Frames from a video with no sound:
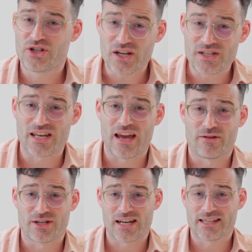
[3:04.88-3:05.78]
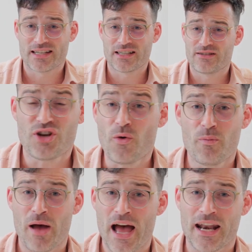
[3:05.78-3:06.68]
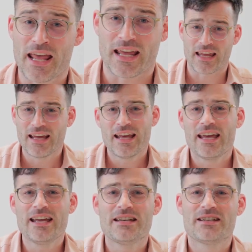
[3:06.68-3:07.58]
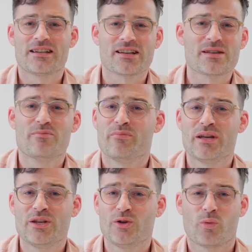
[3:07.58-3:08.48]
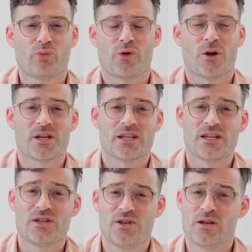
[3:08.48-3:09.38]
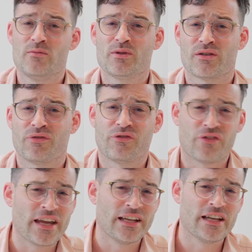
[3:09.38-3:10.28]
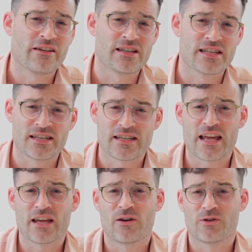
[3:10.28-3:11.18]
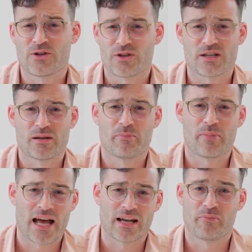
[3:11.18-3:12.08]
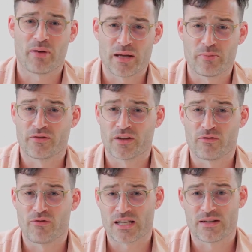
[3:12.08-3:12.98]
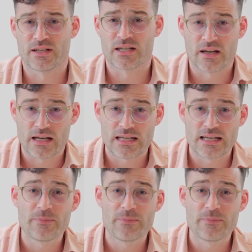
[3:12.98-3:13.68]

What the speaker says: does get rejected, don't panic. It doesn't mean your project is doomed to failure and staying on just a pad of paper for the rest of eternity.